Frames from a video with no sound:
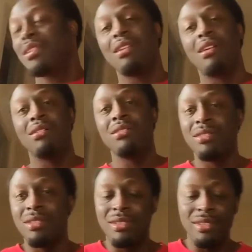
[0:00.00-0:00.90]
You know,
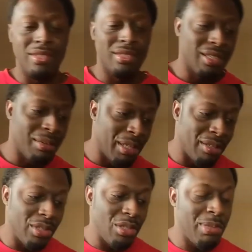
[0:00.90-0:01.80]
I
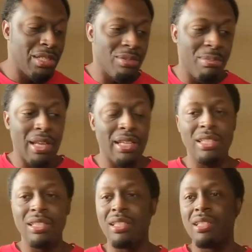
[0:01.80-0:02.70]
mean, when you meet
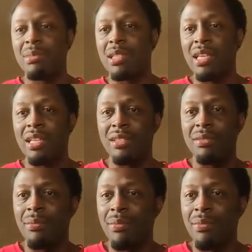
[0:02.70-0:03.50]
somebody in the beginning,